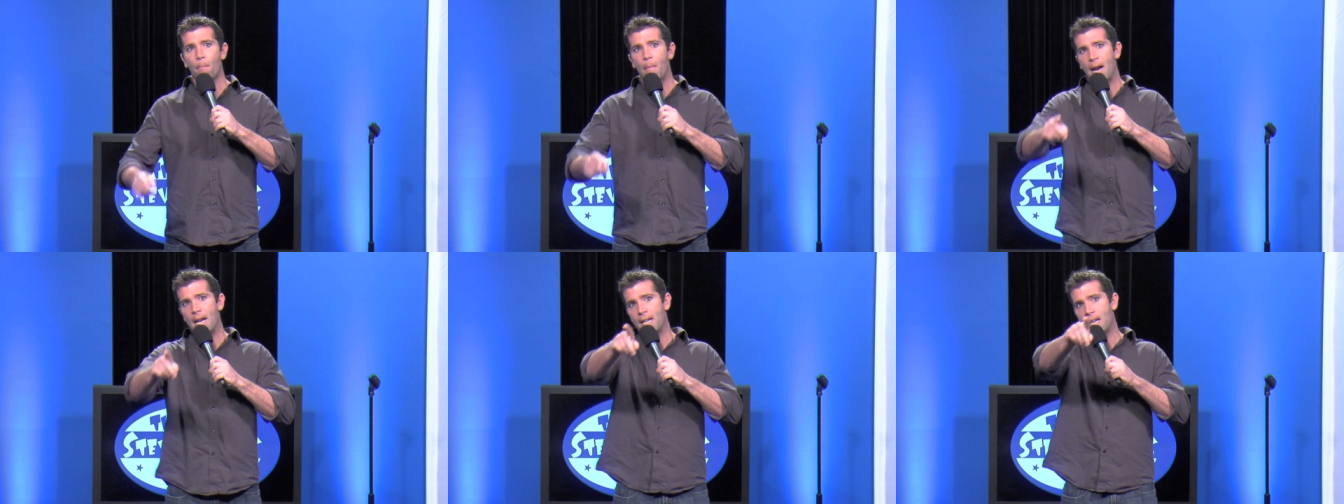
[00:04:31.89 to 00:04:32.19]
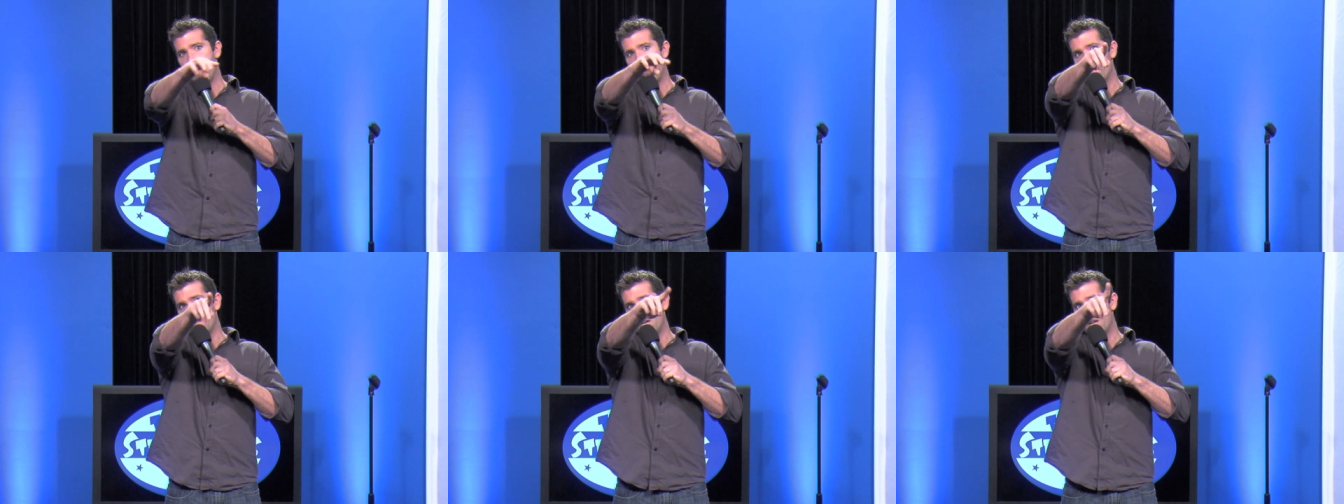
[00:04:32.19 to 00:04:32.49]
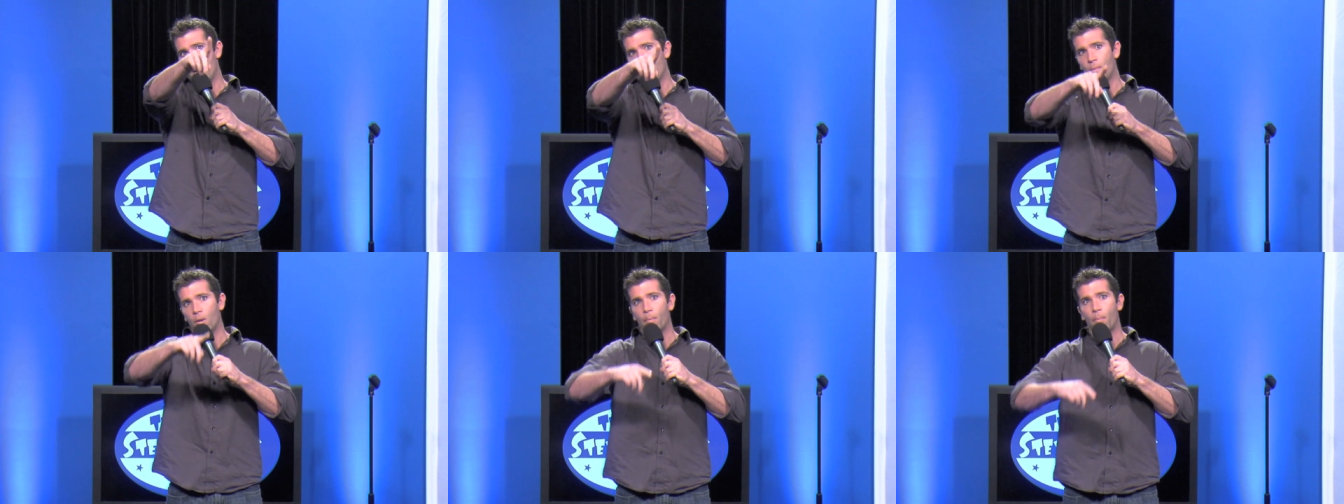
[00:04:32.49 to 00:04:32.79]
My name
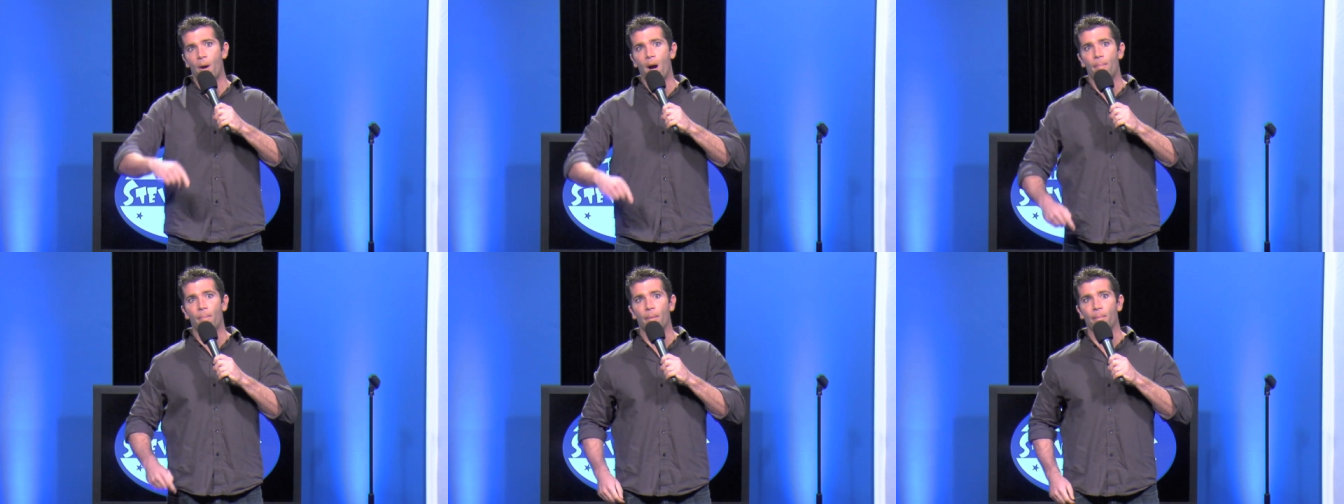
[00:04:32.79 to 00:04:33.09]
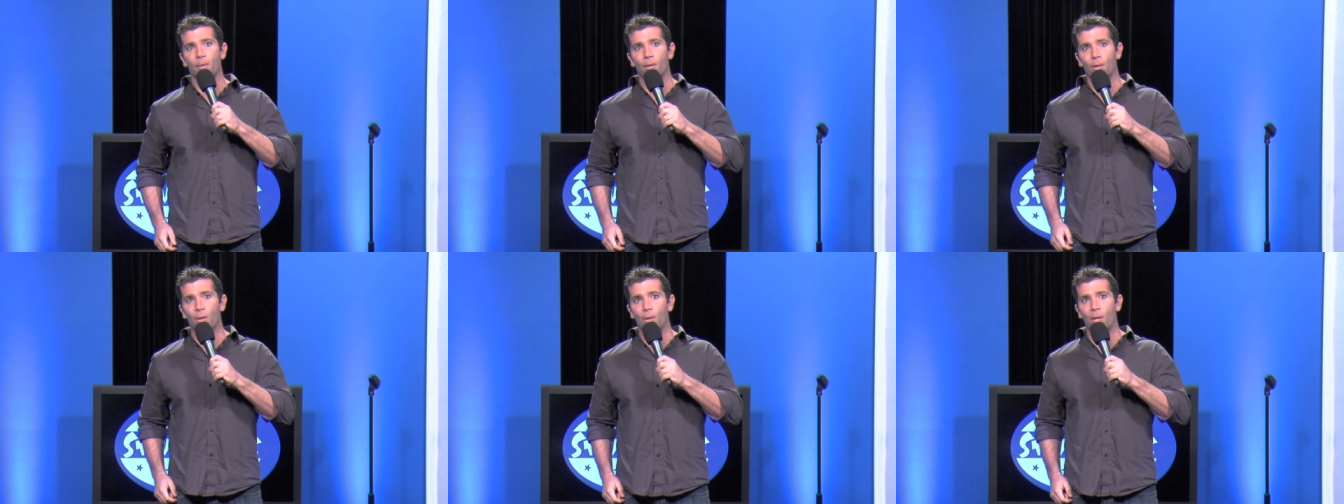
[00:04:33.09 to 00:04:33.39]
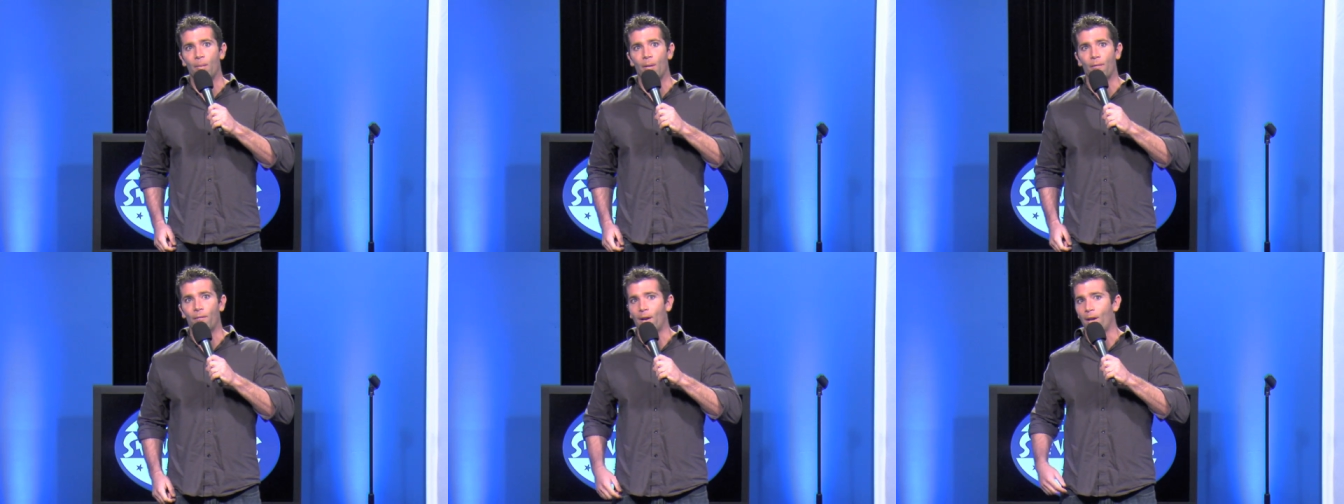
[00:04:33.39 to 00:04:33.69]
and number pop up on the
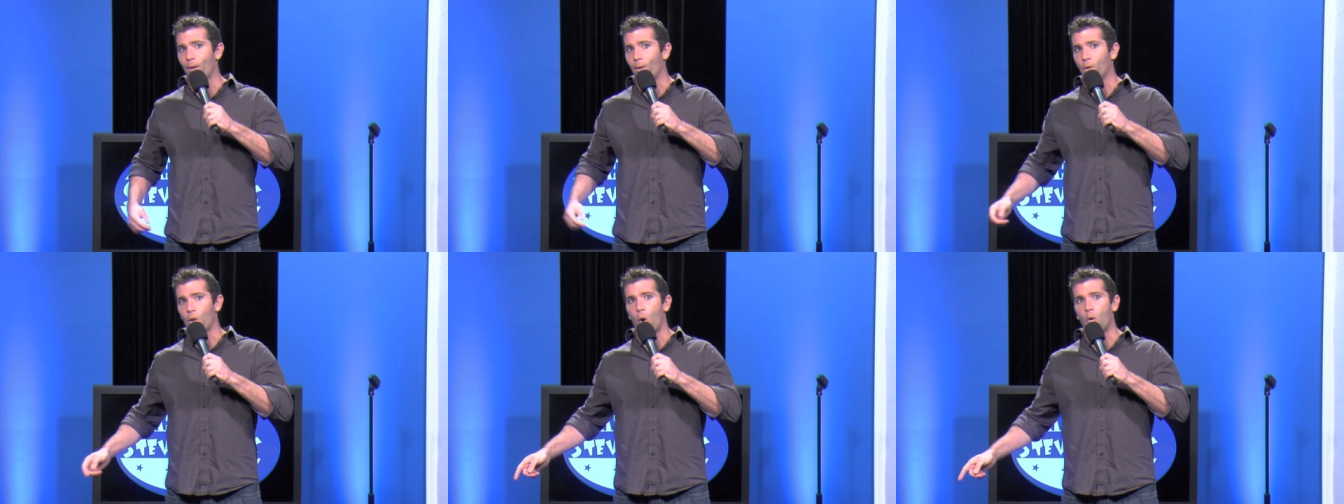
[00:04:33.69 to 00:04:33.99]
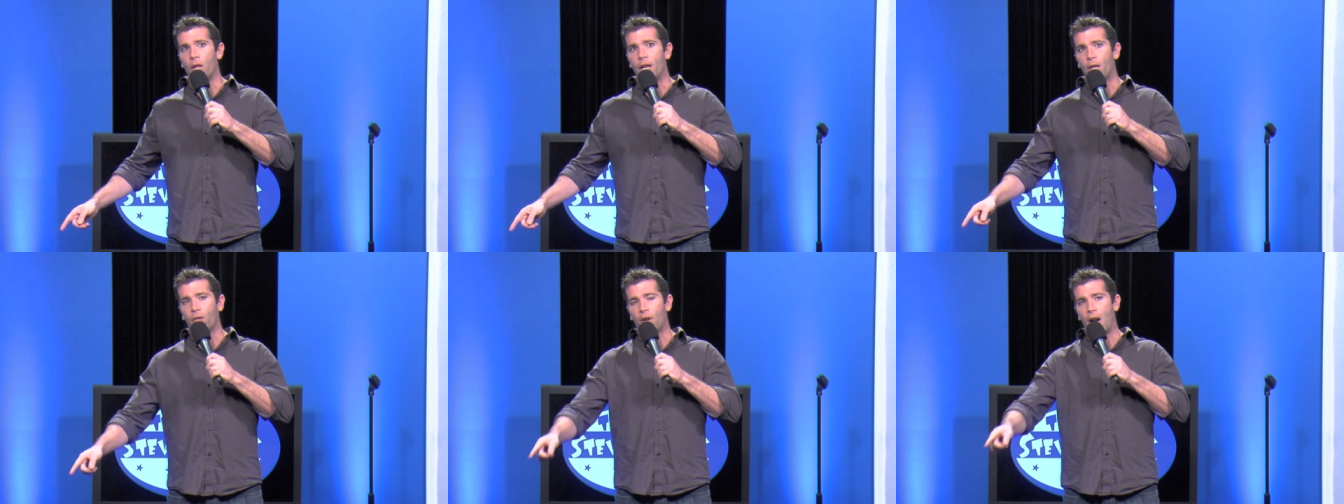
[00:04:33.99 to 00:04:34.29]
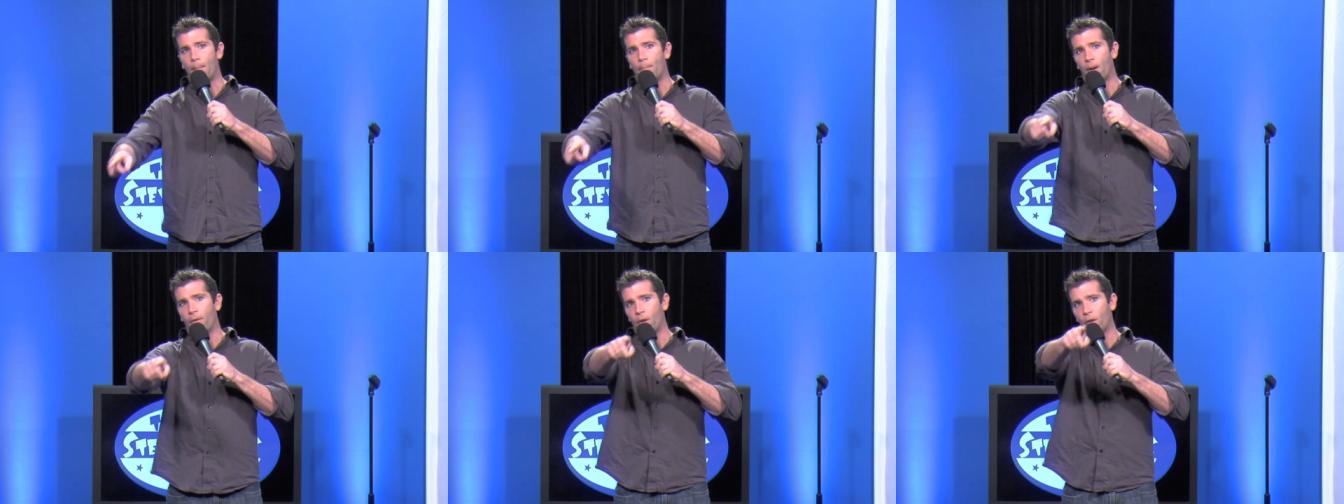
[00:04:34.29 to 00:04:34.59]
screen. My father goes, Holy
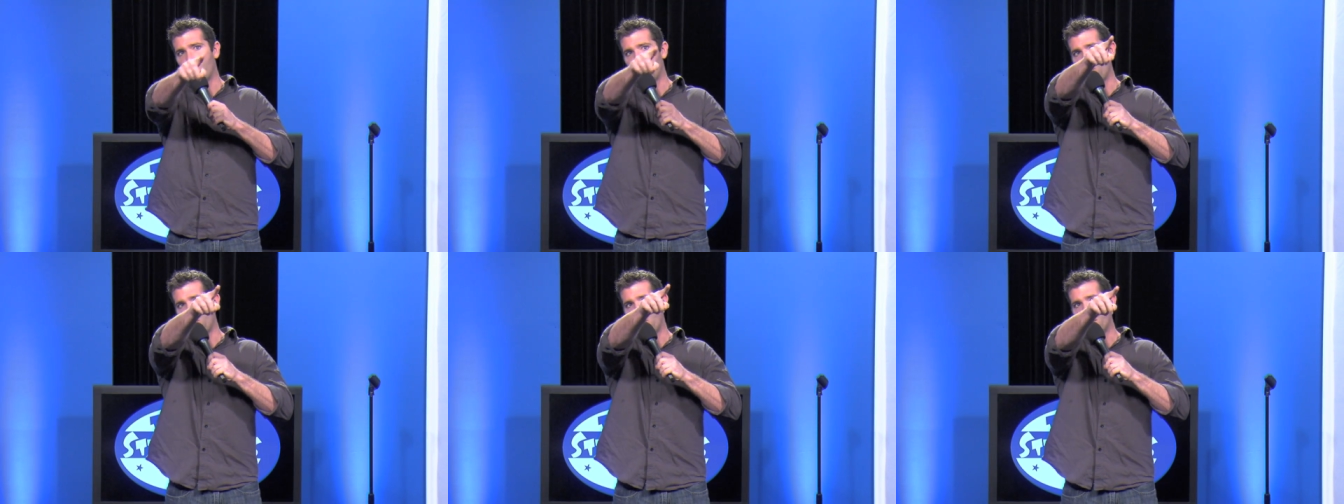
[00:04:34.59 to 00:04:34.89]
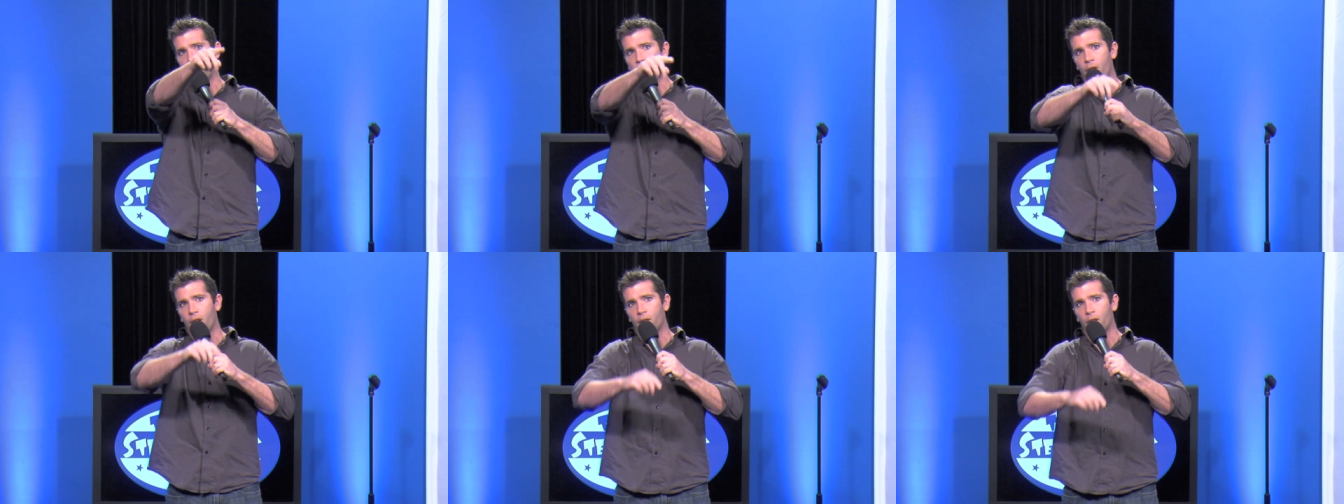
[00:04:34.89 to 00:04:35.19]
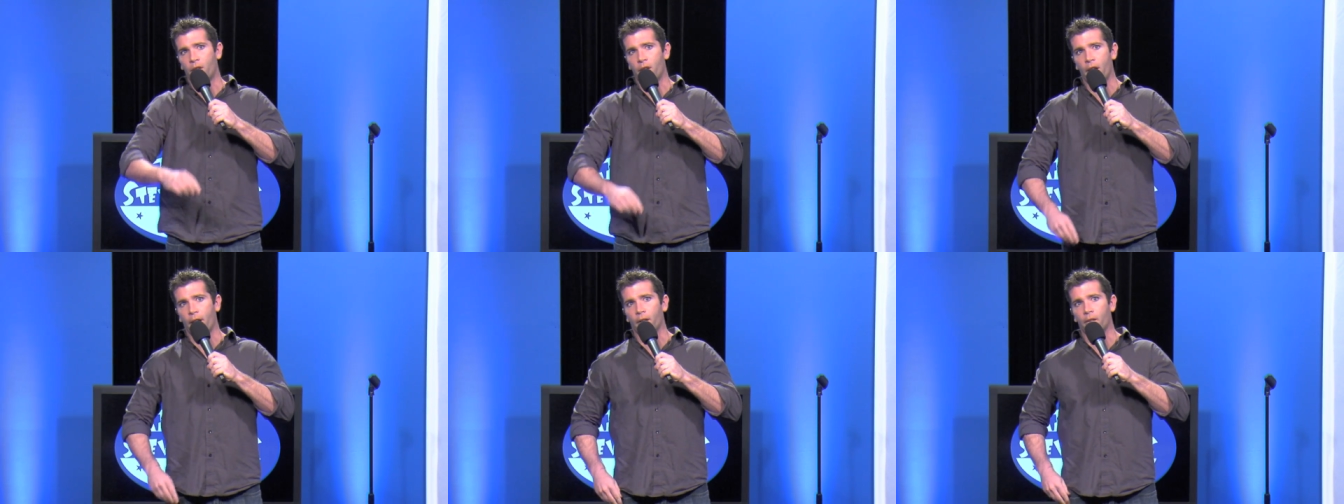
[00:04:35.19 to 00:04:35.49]
crap, I think you won
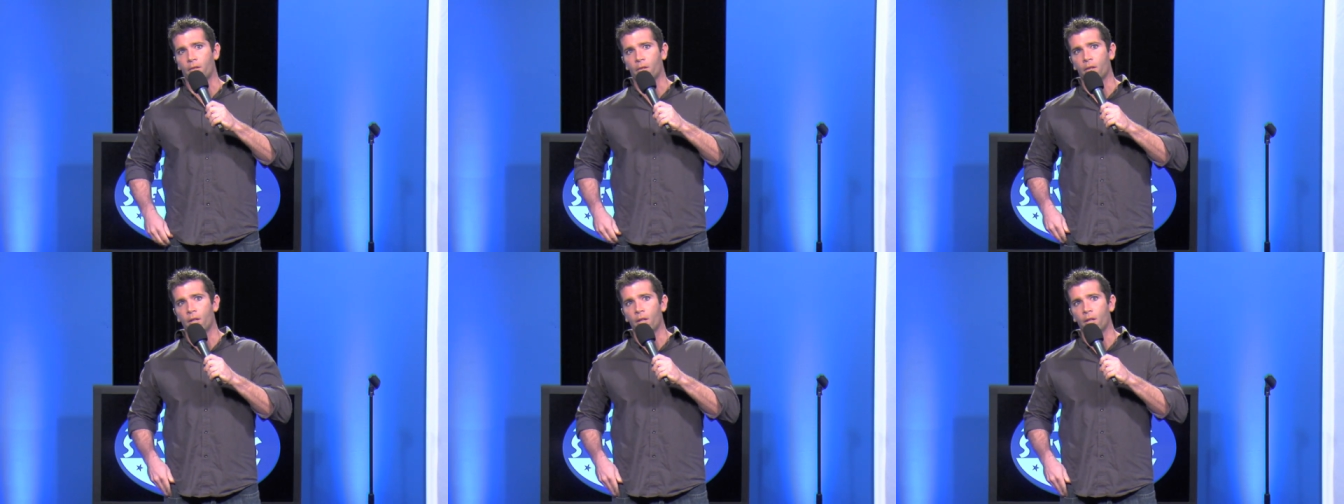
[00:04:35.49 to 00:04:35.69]
season tickets.